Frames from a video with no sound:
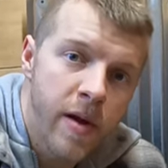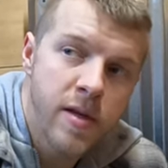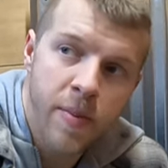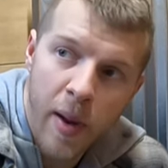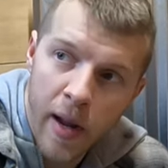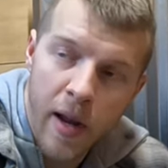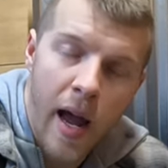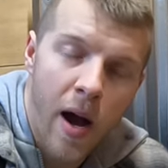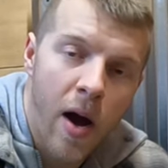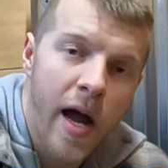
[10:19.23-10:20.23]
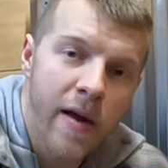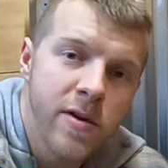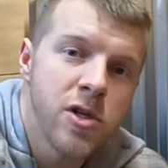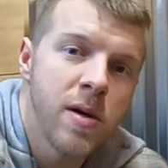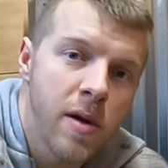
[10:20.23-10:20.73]
depending on how high of
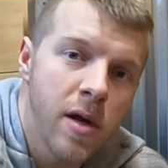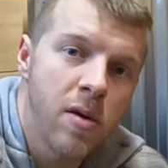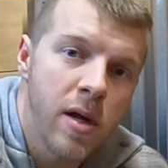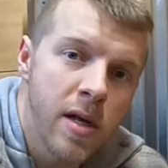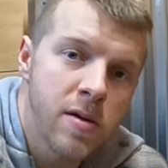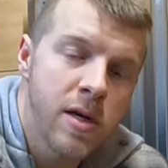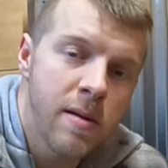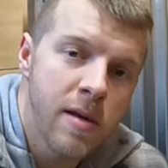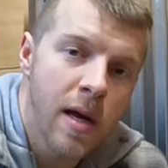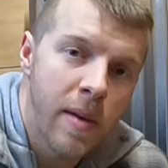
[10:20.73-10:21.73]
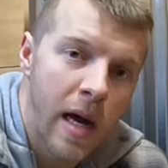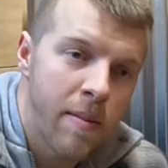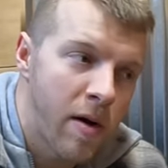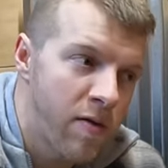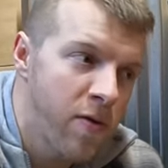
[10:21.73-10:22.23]
a chimney you need. So keep that in mind.
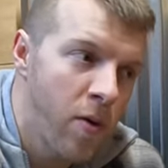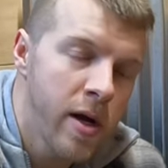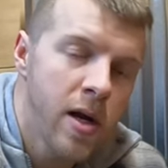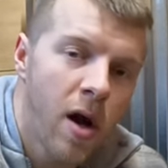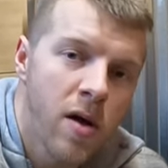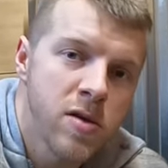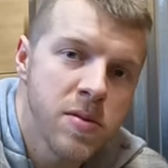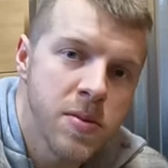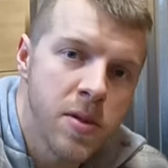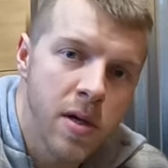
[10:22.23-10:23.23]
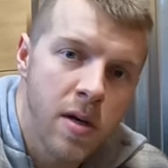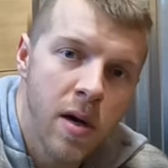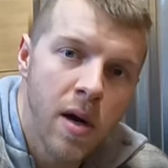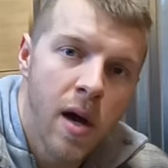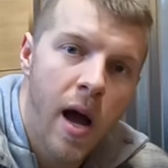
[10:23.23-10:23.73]
About $40 a foot
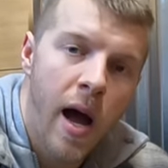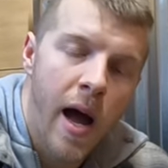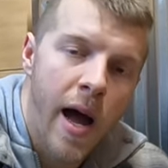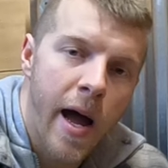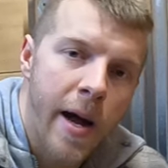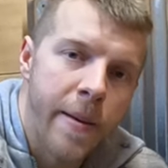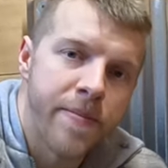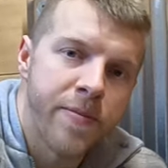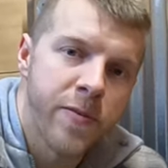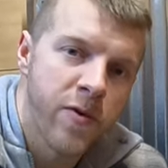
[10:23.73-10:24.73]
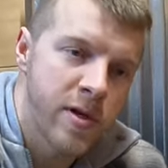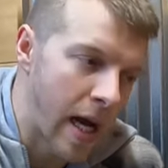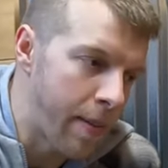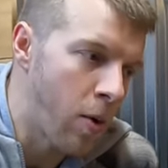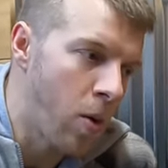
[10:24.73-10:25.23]
um, for
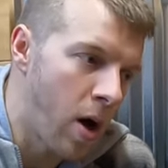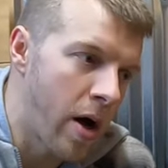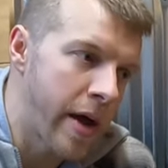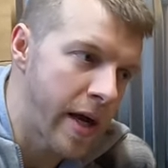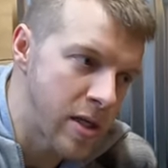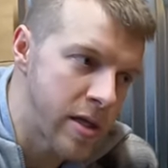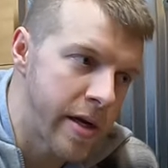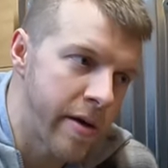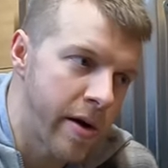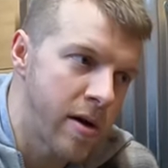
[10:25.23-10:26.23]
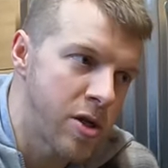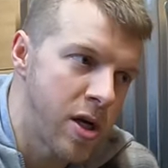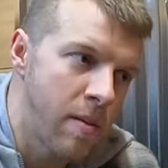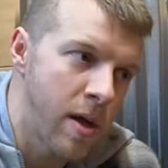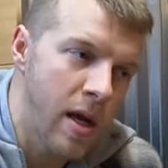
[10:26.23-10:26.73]
double wall exterior
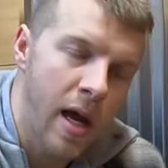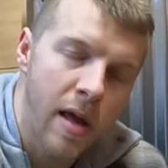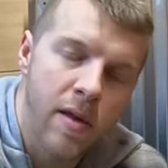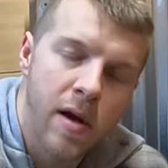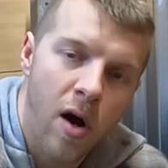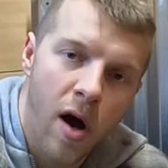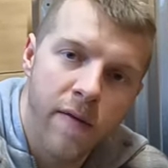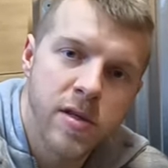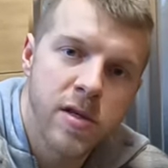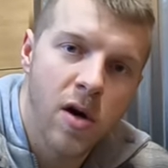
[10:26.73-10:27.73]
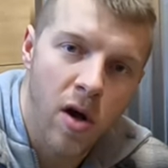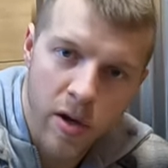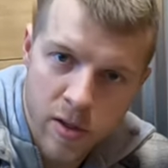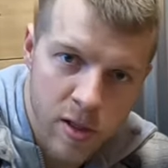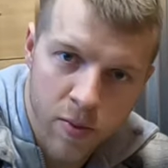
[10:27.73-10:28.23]
chimney and then obviously all
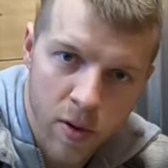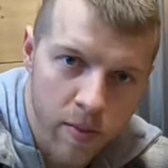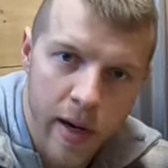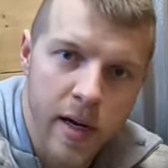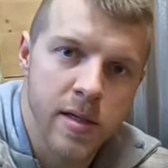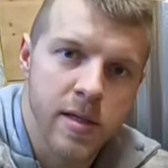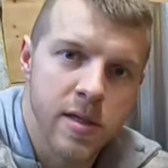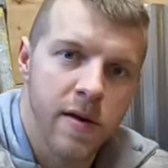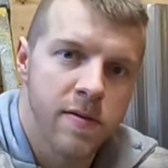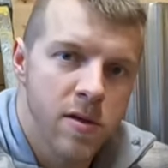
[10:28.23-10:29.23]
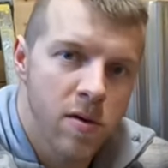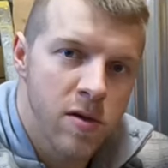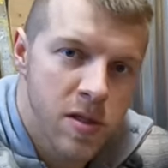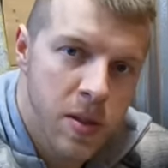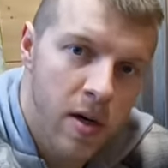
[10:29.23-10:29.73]
your support brackets and stuff. So
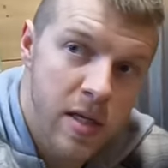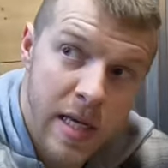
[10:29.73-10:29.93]
as far as